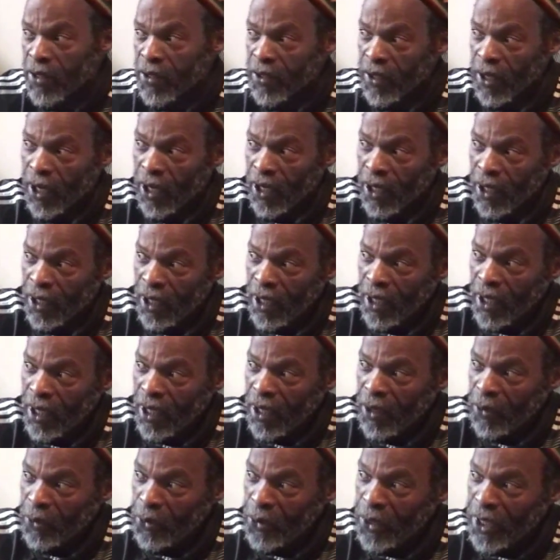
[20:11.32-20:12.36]
song.
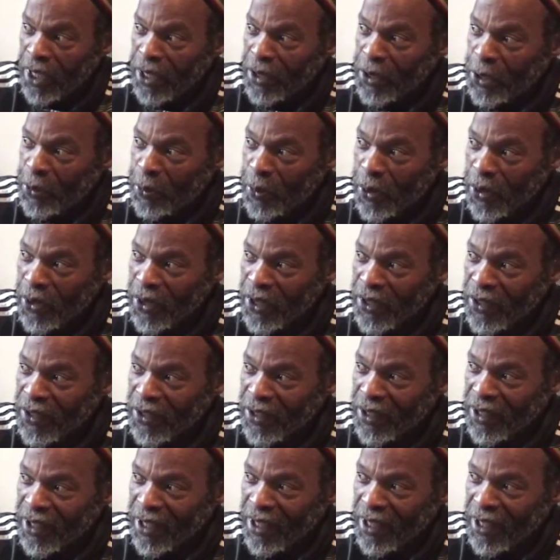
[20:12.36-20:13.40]
We are
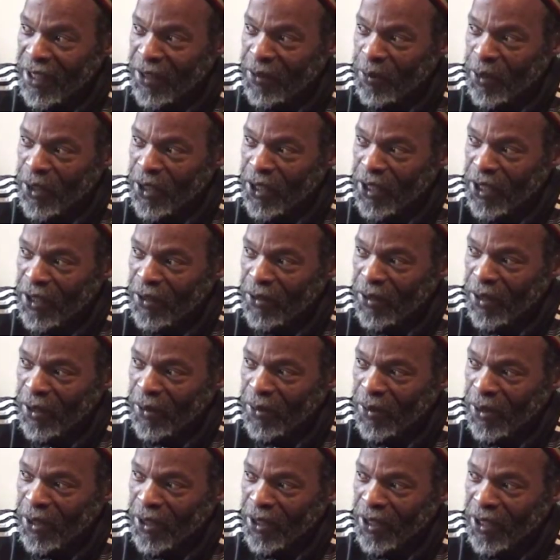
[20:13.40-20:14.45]
spirits in this material
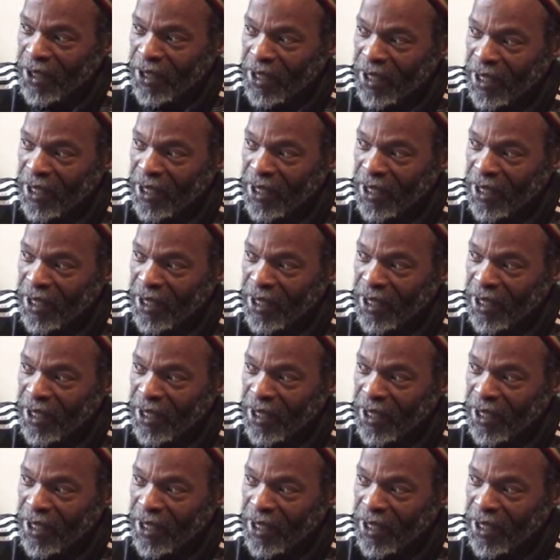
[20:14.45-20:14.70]
world.